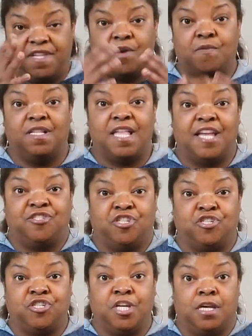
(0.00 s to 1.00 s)
of their
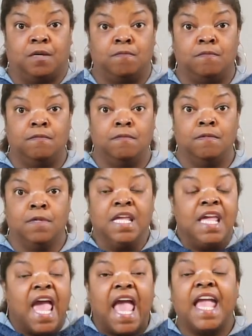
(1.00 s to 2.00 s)
relationship.
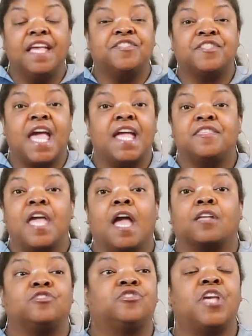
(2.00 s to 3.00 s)
He said
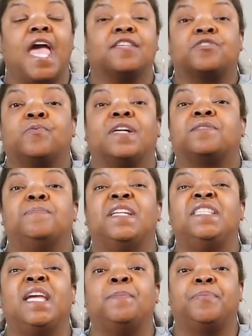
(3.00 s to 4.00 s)
that Jess was
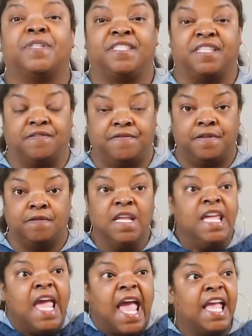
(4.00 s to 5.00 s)
manipulative.
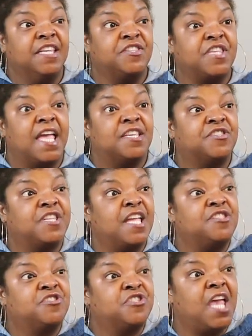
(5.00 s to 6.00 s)
He says
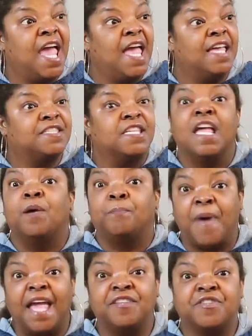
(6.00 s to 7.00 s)
that Jess
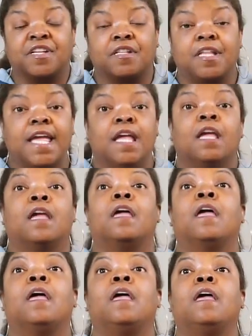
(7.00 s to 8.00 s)
basically
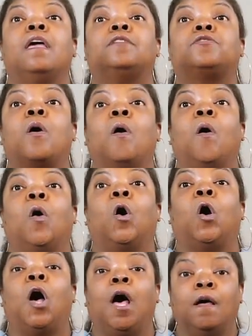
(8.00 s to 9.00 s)
is a
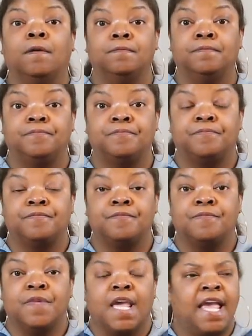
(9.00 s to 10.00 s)
whore.
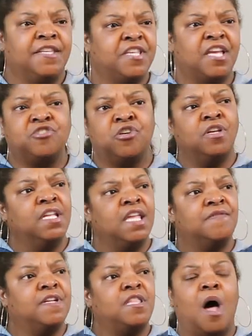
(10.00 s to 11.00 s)
He says, you didn't
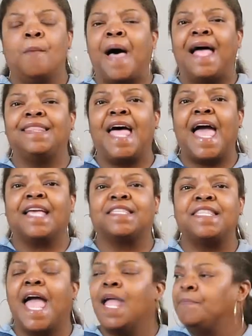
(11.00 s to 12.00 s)
even know my
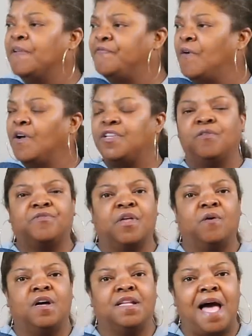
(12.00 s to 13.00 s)
last name before you
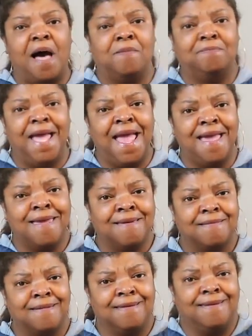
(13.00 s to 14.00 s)
threw it on
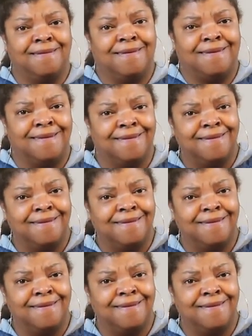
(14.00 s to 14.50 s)
me.